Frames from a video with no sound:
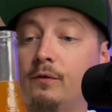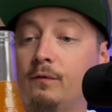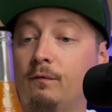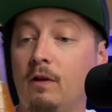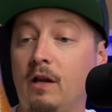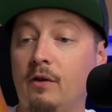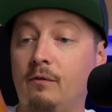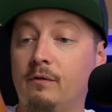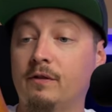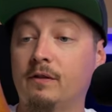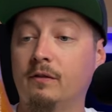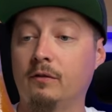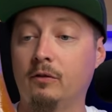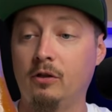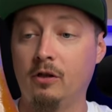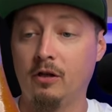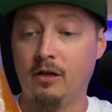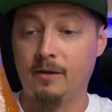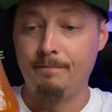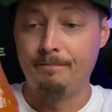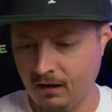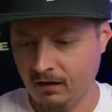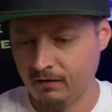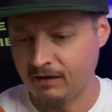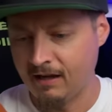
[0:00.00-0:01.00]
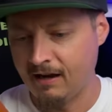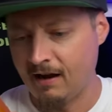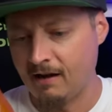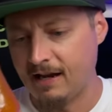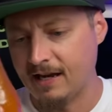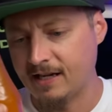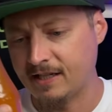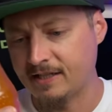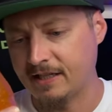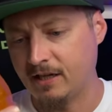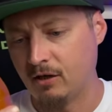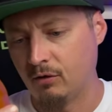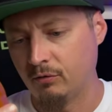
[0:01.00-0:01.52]
flavors are good. The thing I
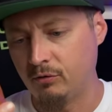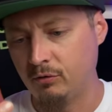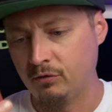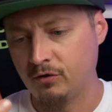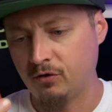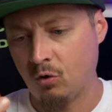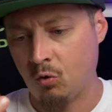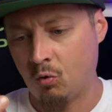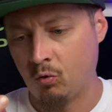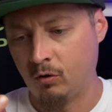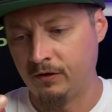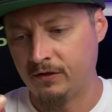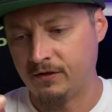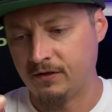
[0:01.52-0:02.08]
like is they don't use corn